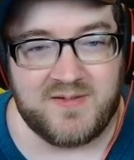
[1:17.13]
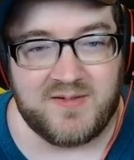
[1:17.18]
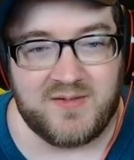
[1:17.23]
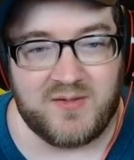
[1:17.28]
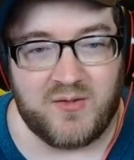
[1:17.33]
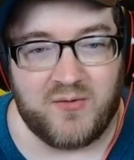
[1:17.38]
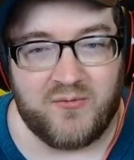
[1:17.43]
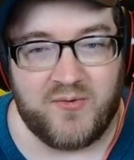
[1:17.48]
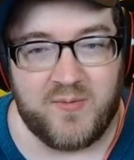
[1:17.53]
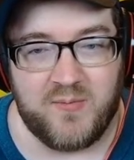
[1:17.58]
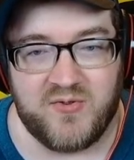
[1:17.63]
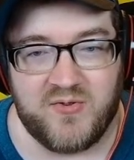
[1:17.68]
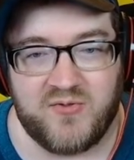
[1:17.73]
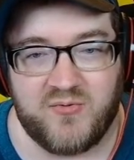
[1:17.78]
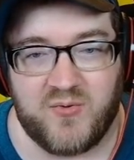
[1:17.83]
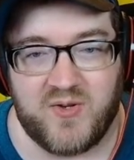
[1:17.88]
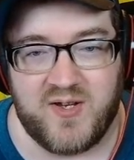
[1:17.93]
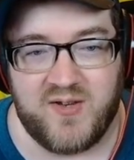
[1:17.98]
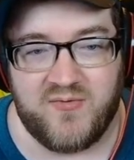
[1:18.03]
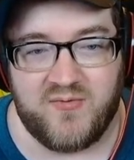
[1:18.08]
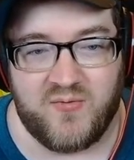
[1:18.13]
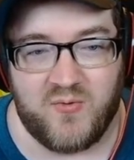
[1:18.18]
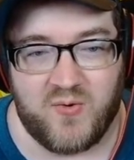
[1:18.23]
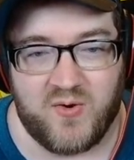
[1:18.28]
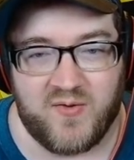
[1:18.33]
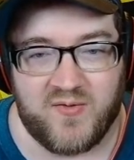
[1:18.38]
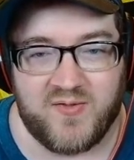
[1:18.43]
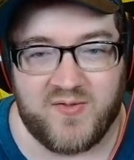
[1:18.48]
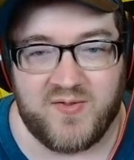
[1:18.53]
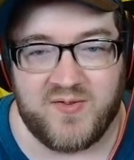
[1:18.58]
November
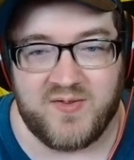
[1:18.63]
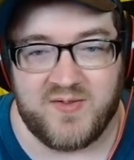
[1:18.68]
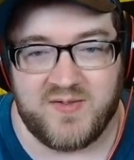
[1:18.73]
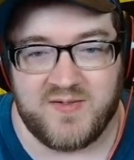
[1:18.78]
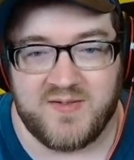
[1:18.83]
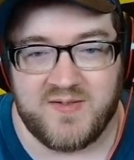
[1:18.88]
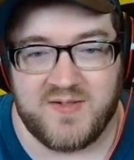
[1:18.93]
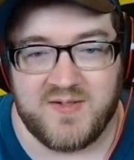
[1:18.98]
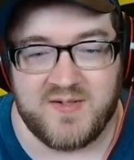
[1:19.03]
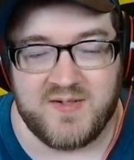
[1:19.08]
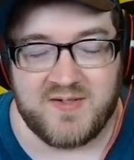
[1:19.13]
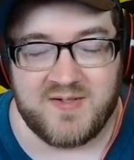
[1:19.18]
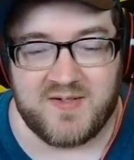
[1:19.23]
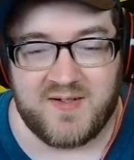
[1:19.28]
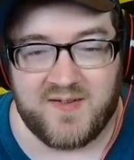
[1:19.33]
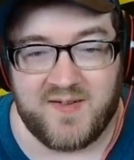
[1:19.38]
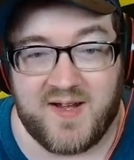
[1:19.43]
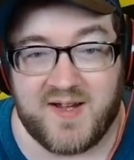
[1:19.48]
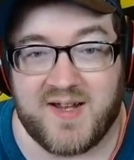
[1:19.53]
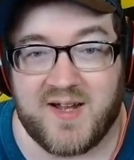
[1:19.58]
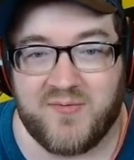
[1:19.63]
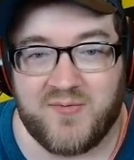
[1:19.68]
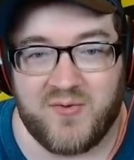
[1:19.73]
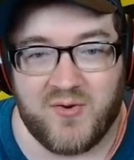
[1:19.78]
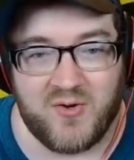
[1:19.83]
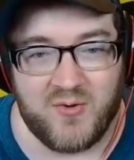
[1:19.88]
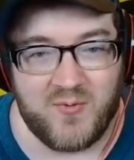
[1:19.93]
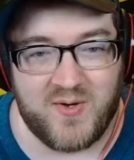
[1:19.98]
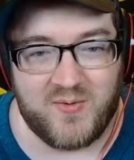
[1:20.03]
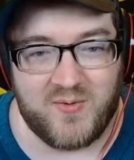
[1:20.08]
twenty-fourth. It's not that far
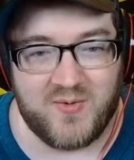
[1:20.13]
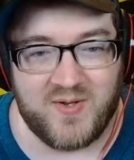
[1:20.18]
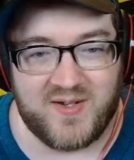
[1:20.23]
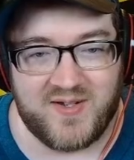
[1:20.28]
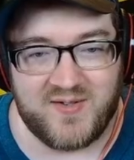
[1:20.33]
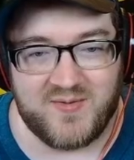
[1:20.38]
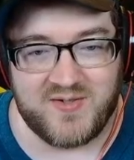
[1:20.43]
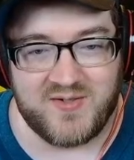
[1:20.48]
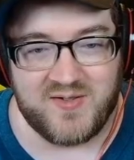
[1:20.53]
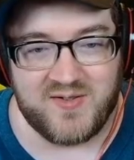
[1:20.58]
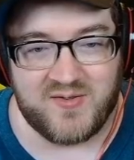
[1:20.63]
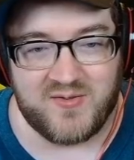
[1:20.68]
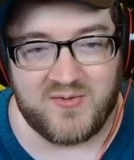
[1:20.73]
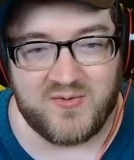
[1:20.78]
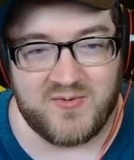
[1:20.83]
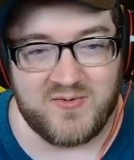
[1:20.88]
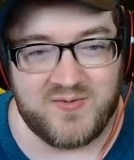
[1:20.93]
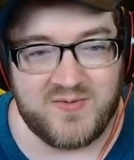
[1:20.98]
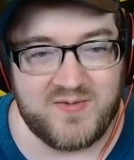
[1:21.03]
away really, which is cool.